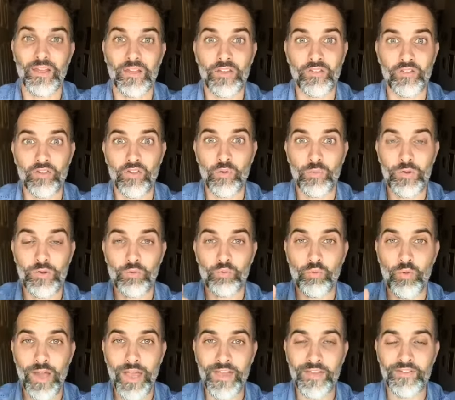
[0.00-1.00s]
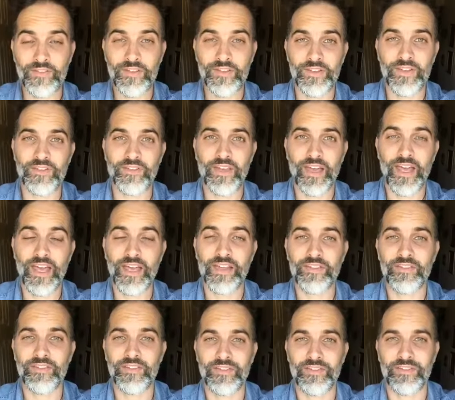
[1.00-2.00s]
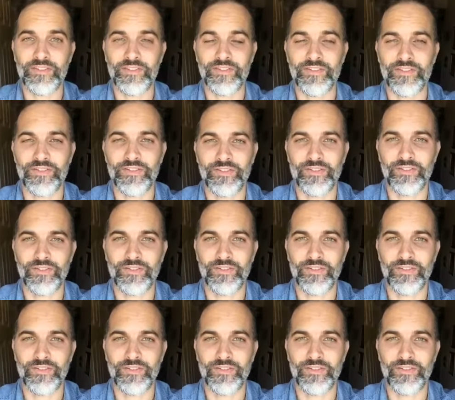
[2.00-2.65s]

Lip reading: So we rest in this essence